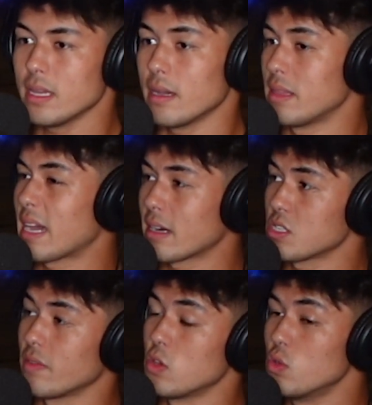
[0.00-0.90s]
Yeah, that kind of
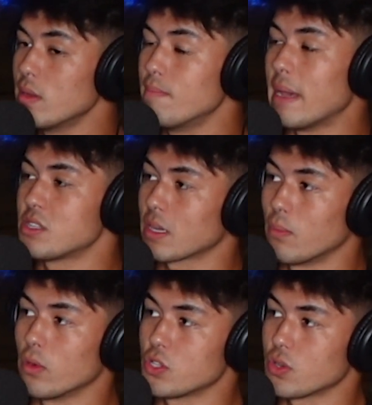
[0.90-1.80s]
stuff. You need basic
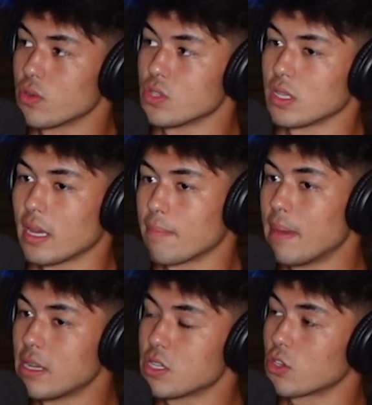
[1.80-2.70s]
moistures and like
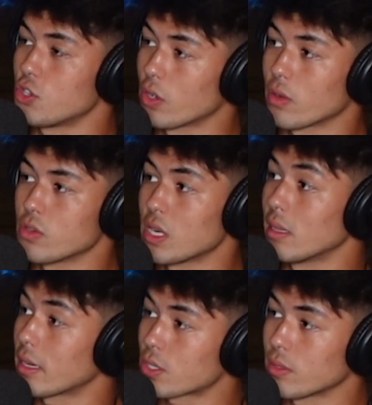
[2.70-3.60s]
basic sugars and
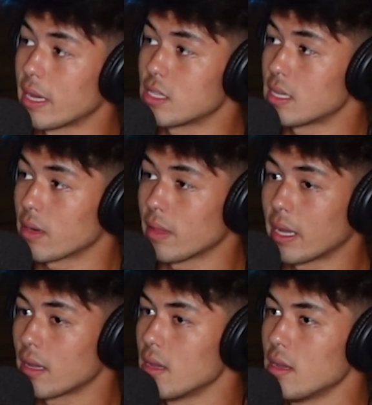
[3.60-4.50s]
electrolytes that are
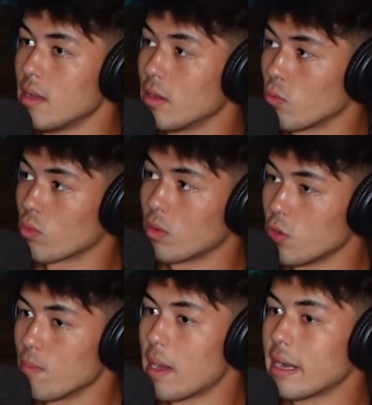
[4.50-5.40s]
like
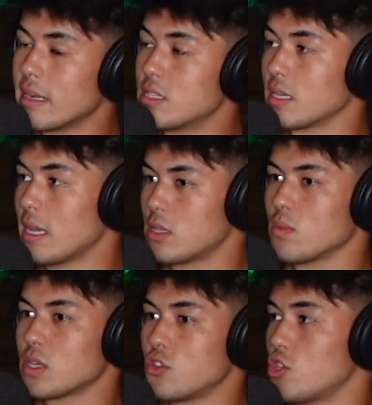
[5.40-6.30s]
your body needs. It's
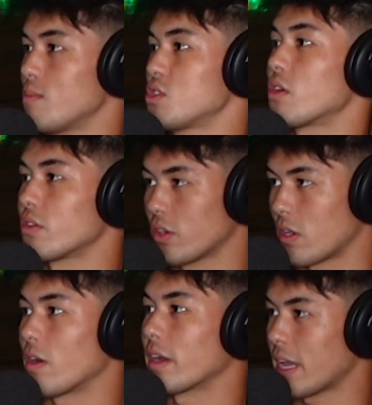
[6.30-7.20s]
almost like jump starting your car